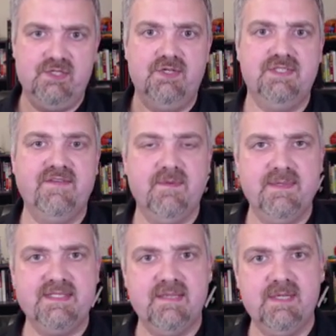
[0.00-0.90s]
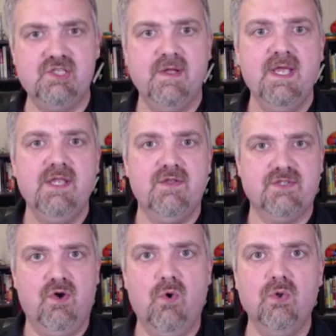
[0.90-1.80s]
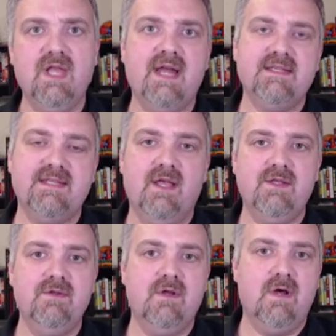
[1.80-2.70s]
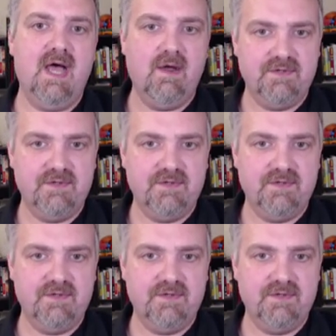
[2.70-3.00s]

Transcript: So as you can see from this image, there's a whole lot of solute